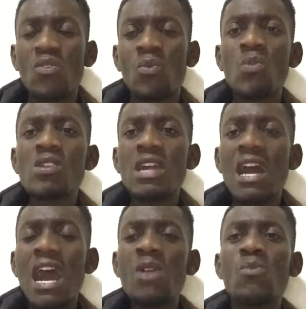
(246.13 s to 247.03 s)
would
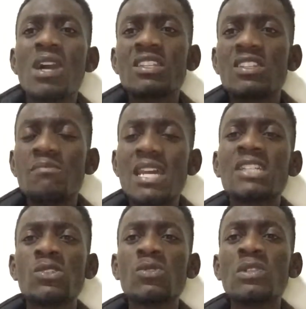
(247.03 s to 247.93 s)
I want to be
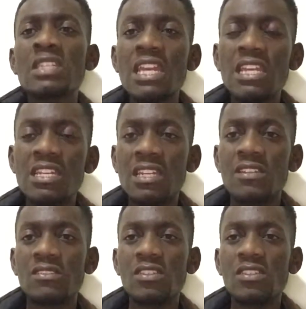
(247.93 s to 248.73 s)
associated